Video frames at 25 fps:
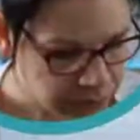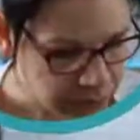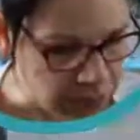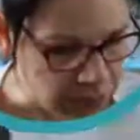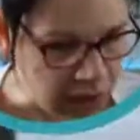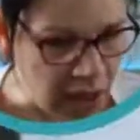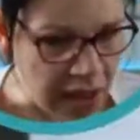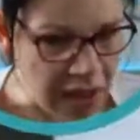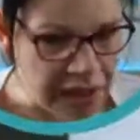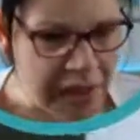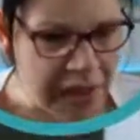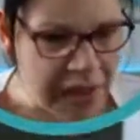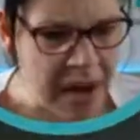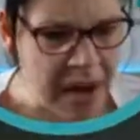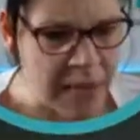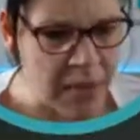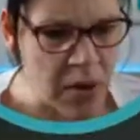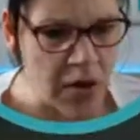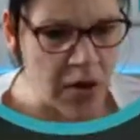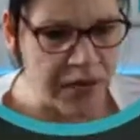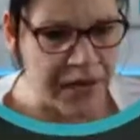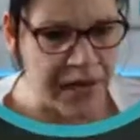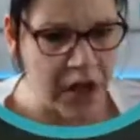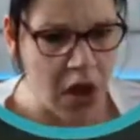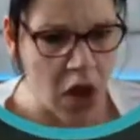Then
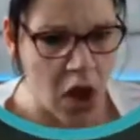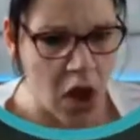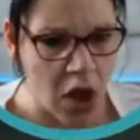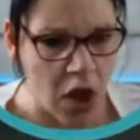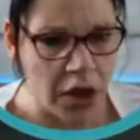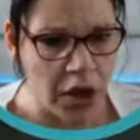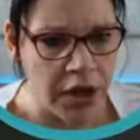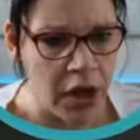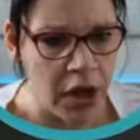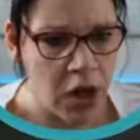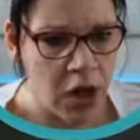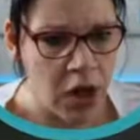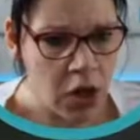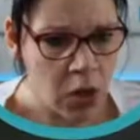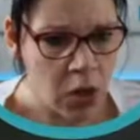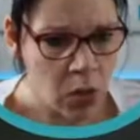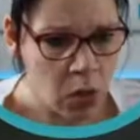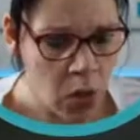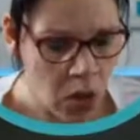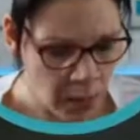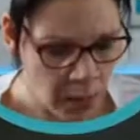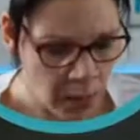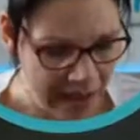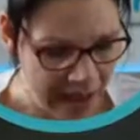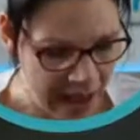moving on,
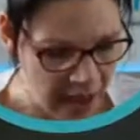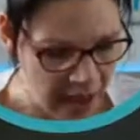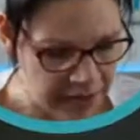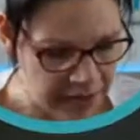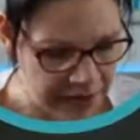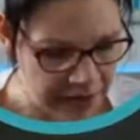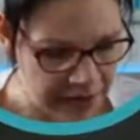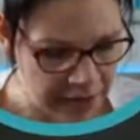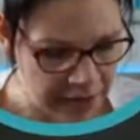what we have down